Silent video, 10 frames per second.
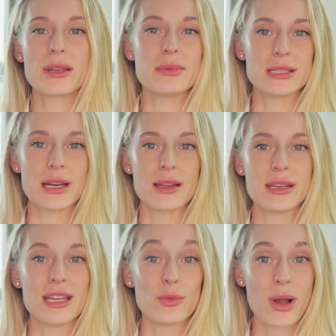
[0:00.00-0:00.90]
can be
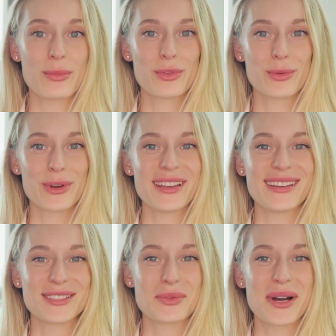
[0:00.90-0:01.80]
done in Web3
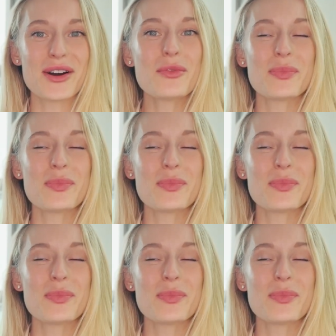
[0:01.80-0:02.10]
as well,